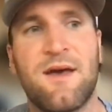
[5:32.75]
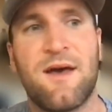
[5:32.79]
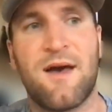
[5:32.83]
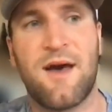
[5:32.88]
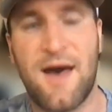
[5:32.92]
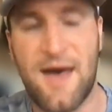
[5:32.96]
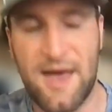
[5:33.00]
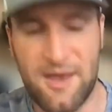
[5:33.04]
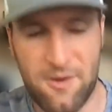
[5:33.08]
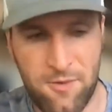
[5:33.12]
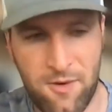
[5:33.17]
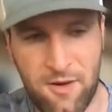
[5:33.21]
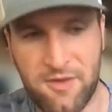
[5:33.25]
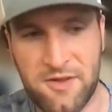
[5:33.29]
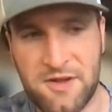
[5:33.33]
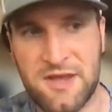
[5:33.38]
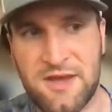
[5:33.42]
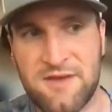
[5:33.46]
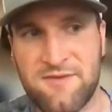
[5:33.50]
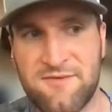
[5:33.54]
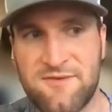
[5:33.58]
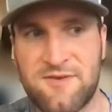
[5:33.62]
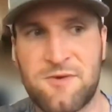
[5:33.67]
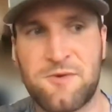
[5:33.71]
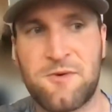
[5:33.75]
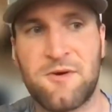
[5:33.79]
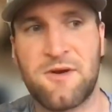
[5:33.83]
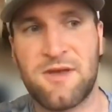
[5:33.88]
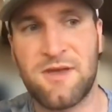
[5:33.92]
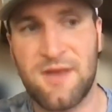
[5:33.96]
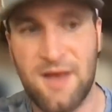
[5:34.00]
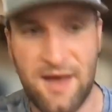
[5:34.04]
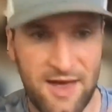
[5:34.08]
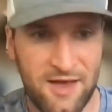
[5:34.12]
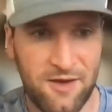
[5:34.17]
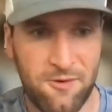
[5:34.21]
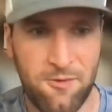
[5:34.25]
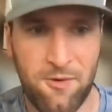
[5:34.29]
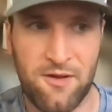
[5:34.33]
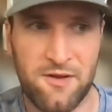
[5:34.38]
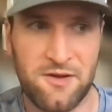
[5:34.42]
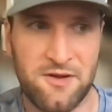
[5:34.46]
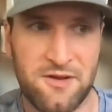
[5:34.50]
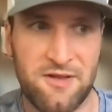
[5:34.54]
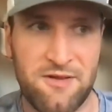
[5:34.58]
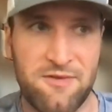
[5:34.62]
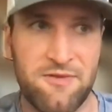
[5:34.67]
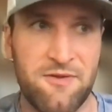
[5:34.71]
High quality inventory, high
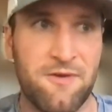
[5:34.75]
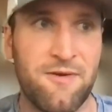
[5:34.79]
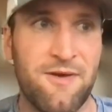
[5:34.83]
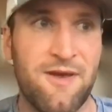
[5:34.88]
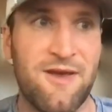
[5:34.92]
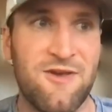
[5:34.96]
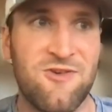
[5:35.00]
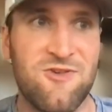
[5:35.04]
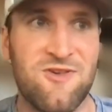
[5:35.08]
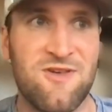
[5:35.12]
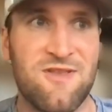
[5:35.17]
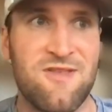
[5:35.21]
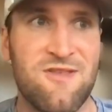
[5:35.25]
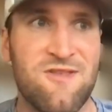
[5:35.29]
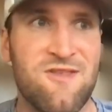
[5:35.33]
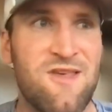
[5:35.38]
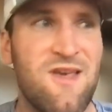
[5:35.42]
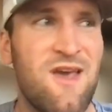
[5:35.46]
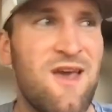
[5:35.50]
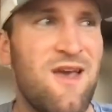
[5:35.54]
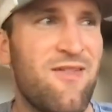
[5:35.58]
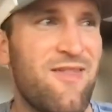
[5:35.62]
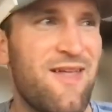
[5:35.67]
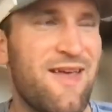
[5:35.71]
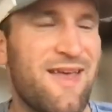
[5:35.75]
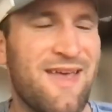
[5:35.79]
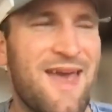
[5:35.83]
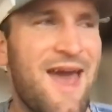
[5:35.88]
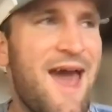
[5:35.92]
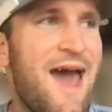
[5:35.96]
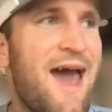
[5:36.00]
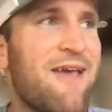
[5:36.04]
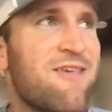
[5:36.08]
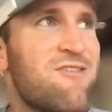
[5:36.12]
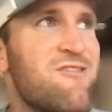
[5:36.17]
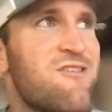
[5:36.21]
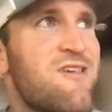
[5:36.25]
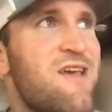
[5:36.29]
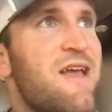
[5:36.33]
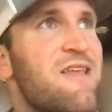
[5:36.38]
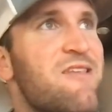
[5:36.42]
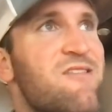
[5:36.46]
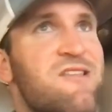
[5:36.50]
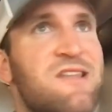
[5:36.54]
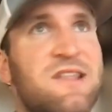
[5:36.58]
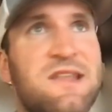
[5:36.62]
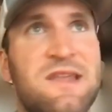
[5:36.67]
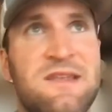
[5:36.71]
quality locations, like
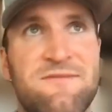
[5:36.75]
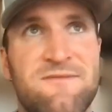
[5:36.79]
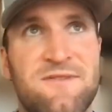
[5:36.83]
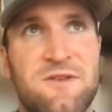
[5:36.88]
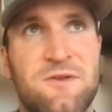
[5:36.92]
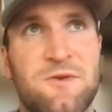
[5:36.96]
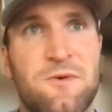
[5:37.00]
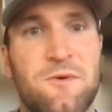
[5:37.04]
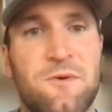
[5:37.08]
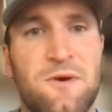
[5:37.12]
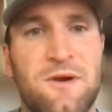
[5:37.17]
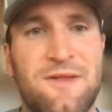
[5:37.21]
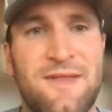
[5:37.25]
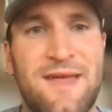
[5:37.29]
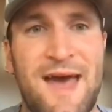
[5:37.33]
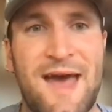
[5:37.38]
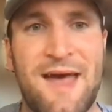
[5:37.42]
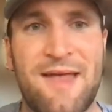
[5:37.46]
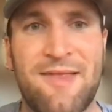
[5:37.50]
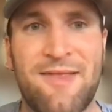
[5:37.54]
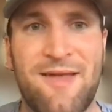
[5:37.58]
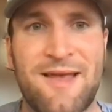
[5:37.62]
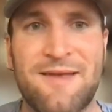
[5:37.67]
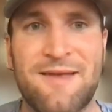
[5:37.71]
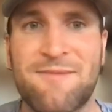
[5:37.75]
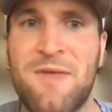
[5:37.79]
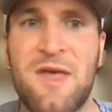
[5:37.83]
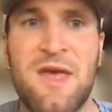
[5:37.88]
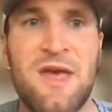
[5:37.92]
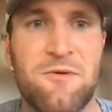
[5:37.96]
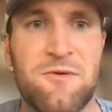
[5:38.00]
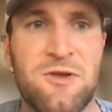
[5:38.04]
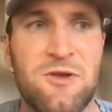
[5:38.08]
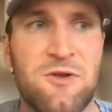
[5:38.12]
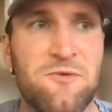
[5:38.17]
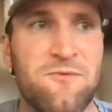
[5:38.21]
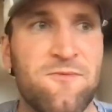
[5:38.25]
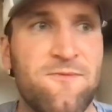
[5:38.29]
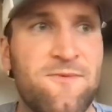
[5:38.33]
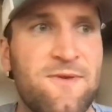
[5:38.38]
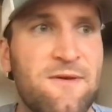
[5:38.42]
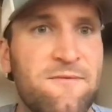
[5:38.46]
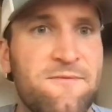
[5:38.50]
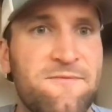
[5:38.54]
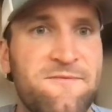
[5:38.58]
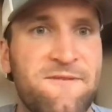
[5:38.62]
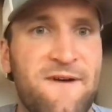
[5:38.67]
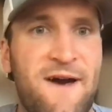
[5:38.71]
assets and inventory that like you'd feel
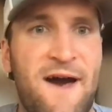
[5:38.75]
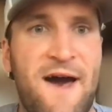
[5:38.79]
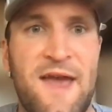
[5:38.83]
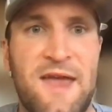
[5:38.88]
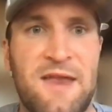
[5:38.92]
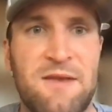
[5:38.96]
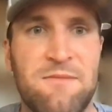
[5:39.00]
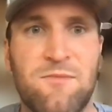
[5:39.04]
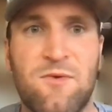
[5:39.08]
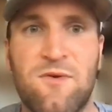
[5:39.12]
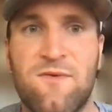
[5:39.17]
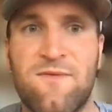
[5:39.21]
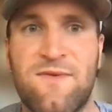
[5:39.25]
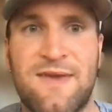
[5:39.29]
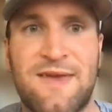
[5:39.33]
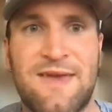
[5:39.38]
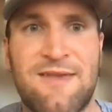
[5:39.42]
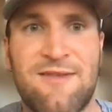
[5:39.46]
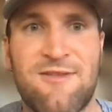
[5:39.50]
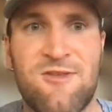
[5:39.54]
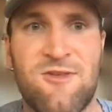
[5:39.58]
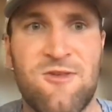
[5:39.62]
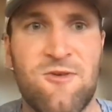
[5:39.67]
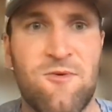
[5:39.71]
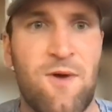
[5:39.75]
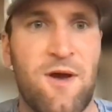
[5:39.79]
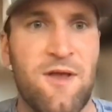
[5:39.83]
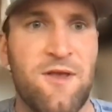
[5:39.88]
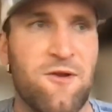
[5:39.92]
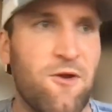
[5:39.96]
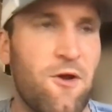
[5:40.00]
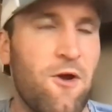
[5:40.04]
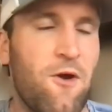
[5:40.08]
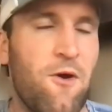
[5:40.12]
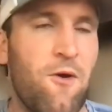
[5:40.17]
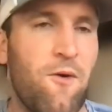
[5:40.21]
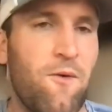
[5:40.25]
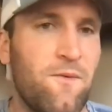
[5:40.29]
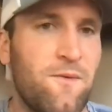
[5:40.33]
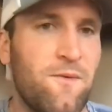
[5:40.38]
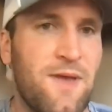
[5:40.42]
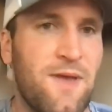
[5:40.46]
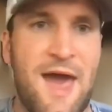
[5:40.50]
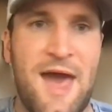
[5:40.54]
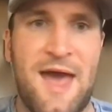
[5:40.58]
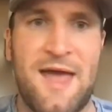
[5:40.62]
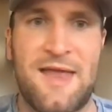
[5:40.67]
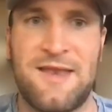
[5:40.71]
fine moving into on your own
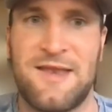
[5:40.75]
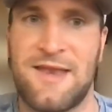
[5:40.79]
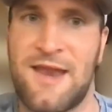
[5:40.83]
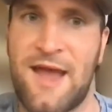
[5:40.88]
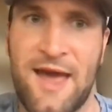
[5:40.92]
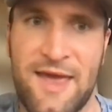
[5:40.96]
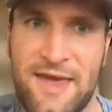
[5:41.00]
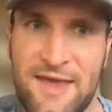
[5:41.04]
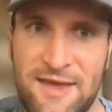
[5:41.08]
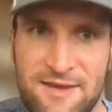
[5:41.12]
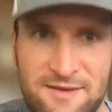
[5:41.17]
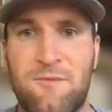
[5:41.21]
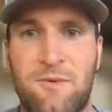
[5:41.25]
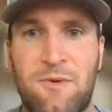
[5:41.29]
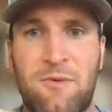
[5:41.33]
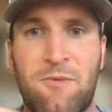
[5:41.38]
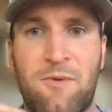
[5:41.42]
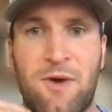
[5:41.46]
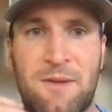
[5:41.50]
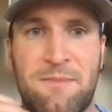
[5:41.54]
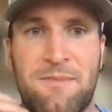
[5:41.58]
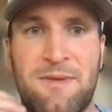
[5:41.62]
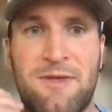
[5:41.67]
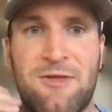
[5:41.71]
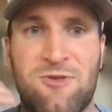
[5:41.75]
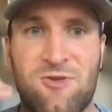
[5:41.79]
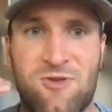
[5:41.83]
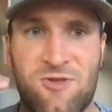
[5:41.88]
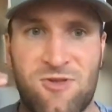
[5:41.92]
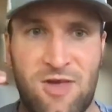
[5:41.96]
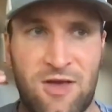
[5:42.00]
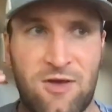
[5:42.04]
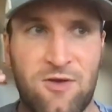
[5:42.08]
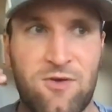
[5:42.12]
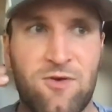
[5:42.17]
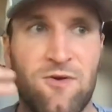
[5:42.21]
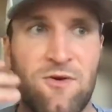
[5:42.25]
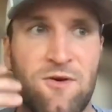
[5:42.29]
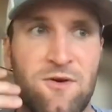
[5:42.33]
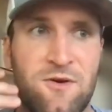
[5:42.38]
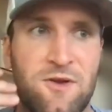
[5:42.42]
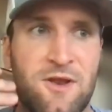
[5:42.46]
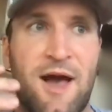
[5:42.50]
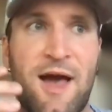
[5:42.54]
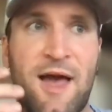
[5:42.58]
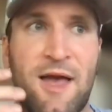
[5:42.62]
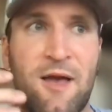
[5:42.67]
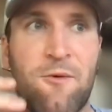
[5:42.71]
at night. We want to be just like good,
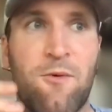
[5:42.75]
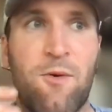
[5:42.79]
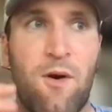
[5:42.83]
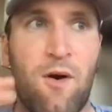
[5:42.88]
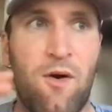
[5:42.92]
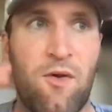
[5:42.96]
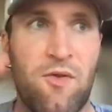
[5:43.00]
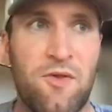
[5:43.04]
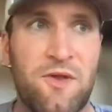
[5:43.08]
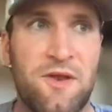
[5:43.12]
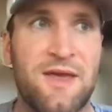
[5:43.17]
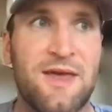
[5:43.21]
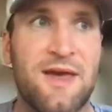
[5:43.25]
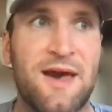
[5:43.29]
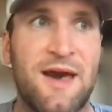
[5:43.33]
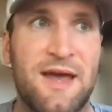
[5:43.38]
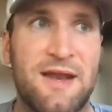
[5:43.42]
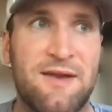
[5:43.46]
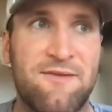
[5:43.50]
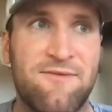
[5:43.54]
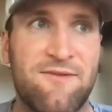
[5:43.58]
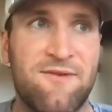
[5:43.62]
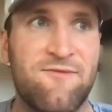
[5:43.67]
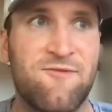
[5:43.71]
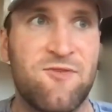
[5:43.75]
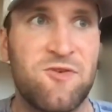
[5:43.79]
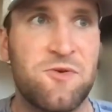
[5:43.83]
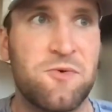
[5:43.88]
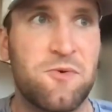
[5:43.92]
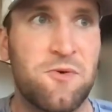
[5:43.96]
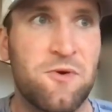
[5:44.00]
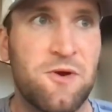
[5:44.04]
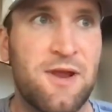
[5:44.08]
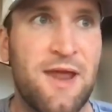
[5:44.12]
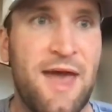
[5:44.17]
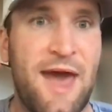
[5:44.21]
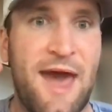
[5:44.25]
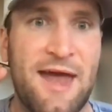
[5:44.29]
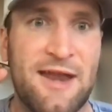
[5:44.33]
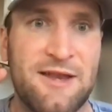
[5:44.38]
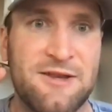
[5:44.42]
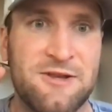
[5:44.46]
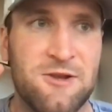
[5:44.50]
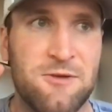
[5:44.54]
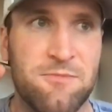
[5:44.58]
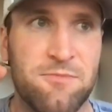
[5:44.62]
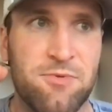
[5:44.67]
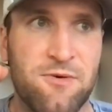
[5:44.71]
high quality kind of inventory to add
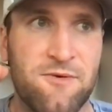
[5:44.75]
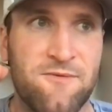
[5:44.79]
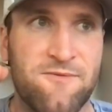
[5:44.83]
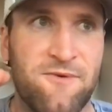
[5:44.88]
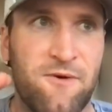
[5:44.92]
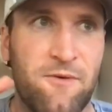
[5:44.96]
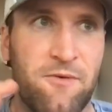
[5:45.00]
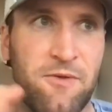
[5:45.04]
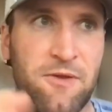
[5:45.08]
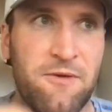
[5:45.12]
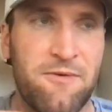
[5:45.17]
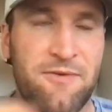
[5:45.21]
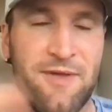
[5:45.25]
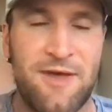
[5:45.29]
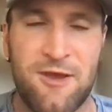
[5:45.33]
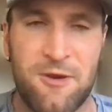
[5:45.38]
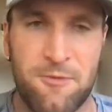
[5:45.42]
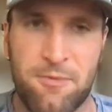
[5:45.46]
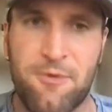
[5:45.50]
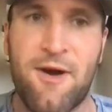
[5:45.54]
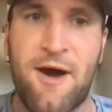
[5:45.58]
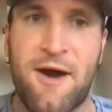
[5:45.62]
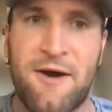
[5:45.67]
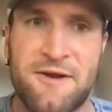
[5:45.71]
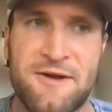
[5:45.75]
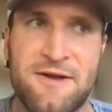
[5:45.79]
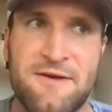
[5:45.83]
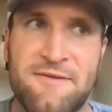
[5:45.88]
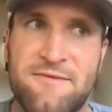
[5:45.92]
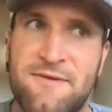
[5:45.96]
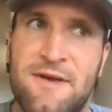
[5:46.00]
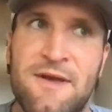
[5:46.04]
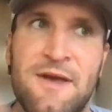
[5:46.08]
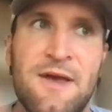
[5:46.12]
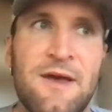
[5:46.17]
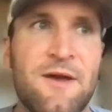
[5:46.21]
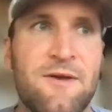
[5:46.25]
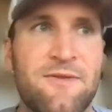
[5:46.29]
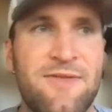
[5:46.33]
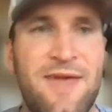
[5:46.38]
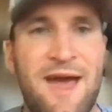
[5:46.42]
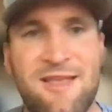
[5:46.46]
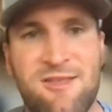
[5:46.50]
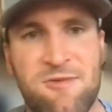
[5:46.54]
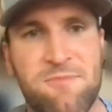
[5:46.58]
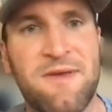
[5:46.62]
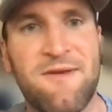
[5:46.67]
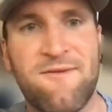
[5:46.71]
to your portfolio that you're proud of.
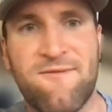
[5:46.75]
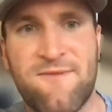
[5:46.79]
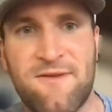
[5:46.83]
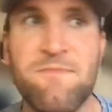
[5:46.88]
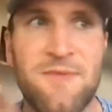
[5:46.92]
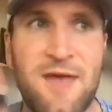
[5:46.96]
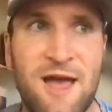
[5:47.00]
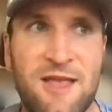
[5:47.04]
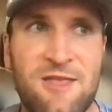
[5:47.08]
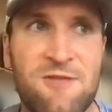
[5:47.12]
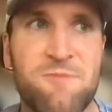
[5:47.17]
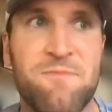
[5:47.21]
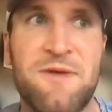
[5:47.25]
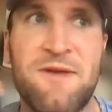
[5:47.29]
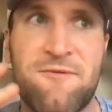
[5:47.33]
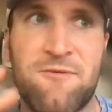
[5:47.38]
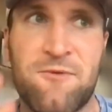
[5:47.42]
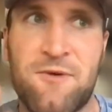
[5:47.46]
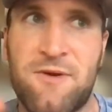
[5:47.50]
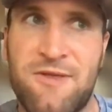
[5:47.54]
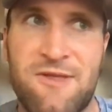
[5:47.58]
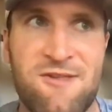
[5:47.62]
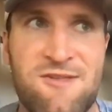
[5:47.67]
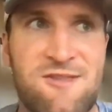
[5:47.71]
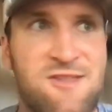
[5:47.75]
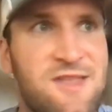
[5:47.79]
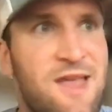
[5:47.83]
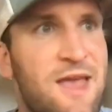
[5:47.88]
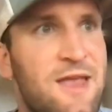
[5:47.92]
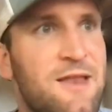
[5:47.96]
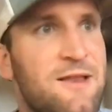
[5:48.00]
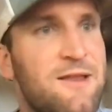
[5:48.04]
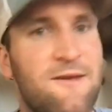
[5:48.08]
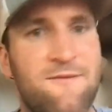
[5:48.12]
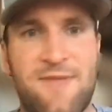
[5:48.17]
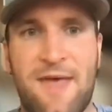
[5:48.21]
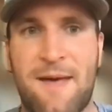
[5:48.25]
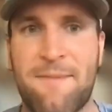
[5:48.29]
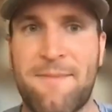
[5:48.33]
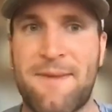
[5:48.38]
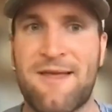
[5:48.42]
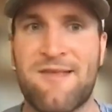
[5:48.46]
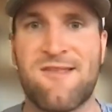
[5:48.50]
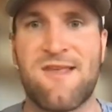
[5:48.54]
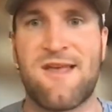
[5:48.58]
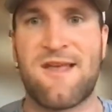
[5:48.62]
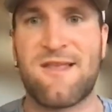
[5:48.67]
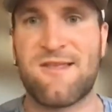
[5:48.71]
That's beef. That's beef real estate, if that makes
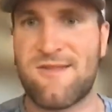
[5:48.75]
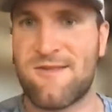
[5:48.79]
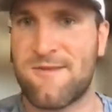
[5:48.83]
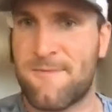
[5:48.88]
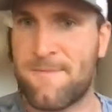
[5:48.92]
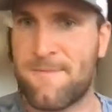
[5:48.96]
sense.